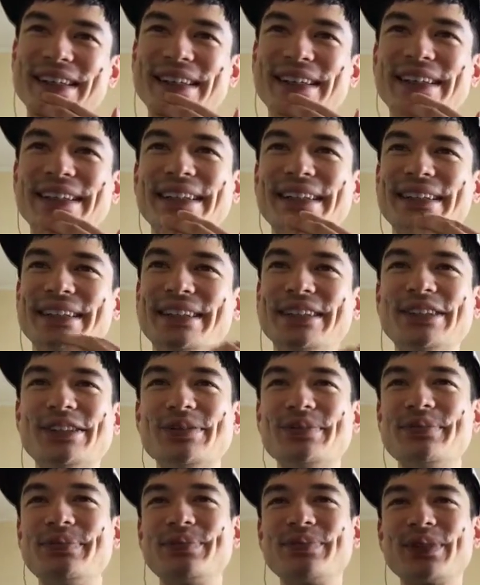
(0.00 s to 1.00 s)

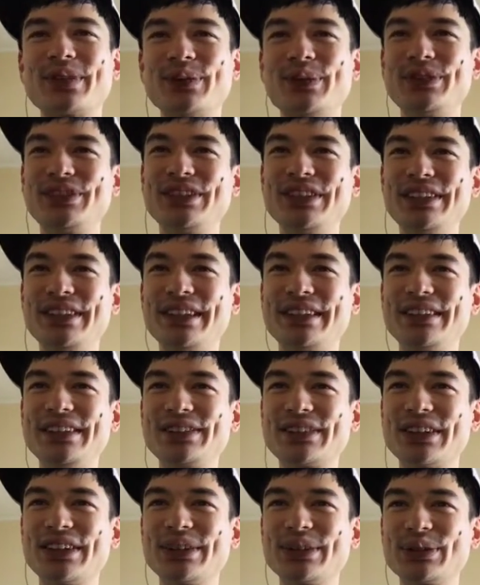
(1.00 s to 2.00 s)
um, we see that
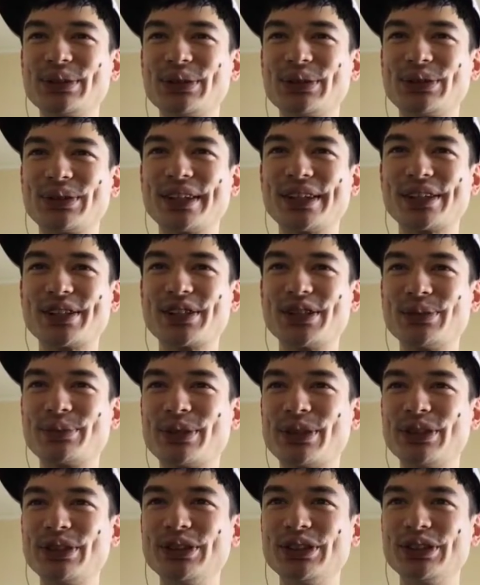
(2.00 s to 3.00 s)
these characters are actually
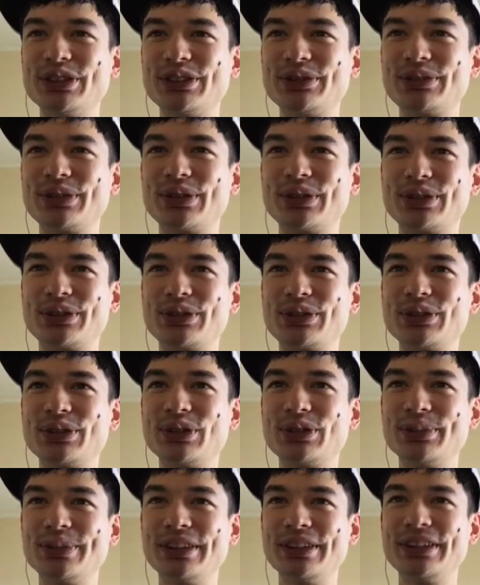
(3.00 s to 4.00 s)
pretty good for
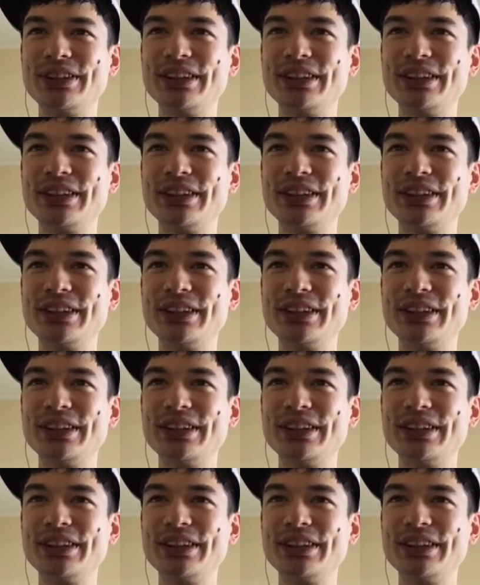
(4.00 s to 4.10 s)
Tsukuyomi,